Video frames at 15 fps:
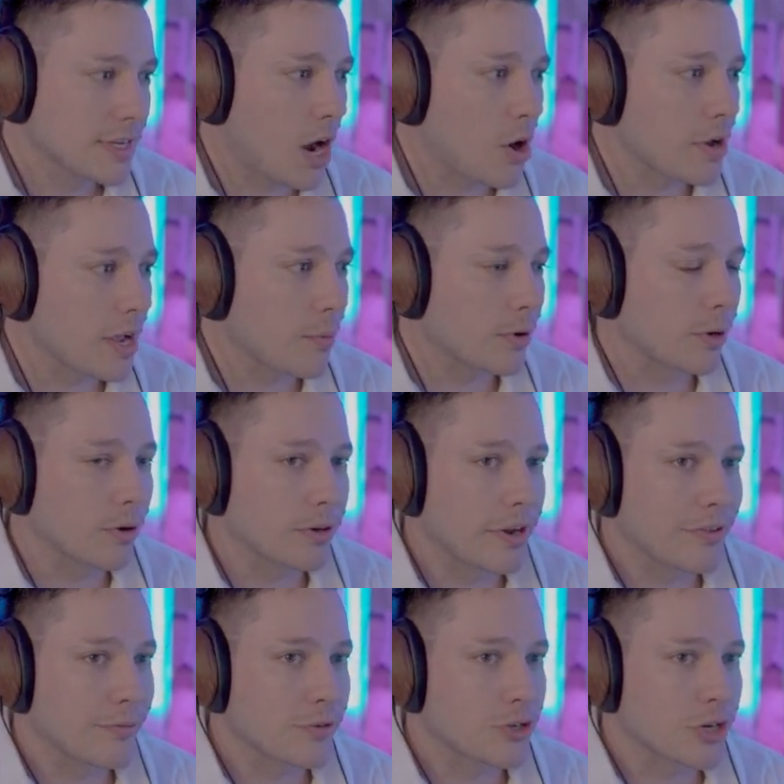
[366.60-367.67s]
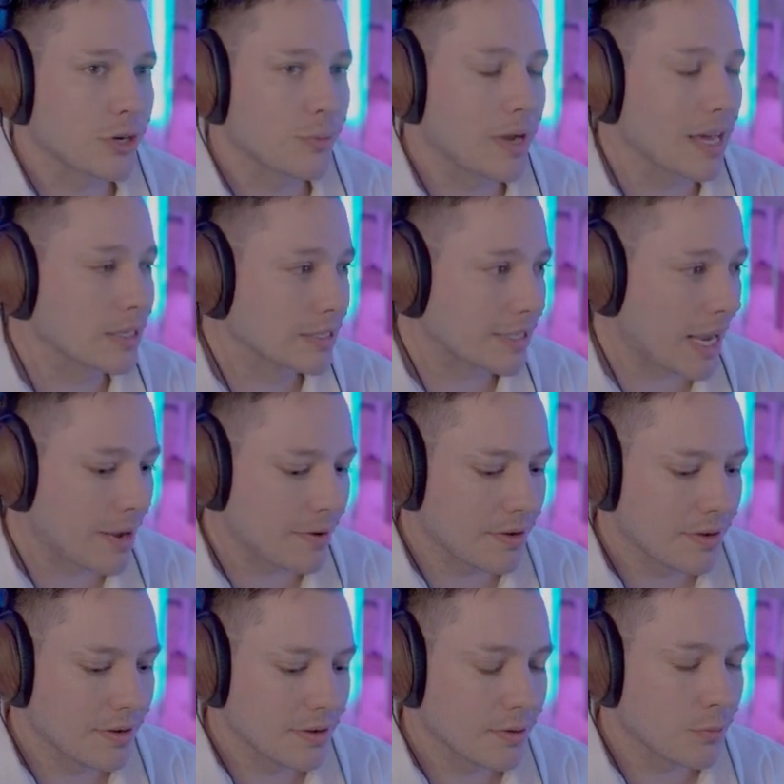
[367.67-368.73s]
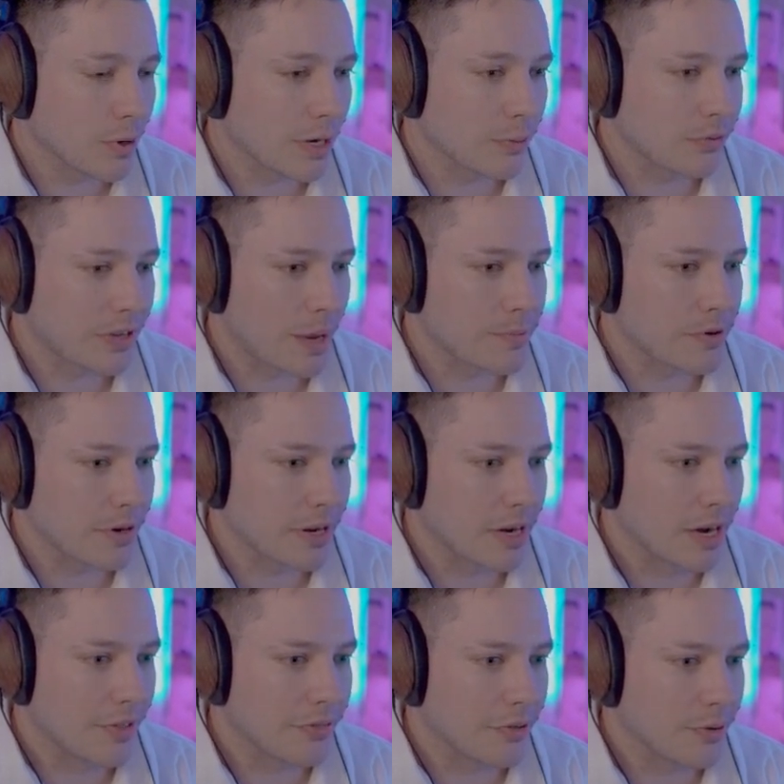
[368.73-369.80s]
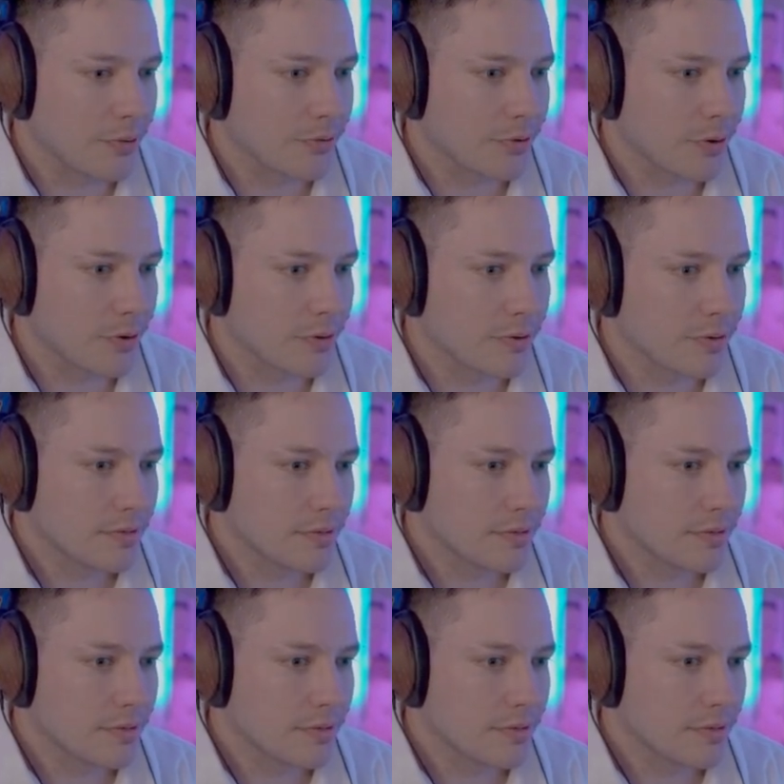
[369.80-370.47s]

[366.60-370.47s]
Oh yeah, we're going crazy for sure. We got to escape. We got to escape during a hunt though. So.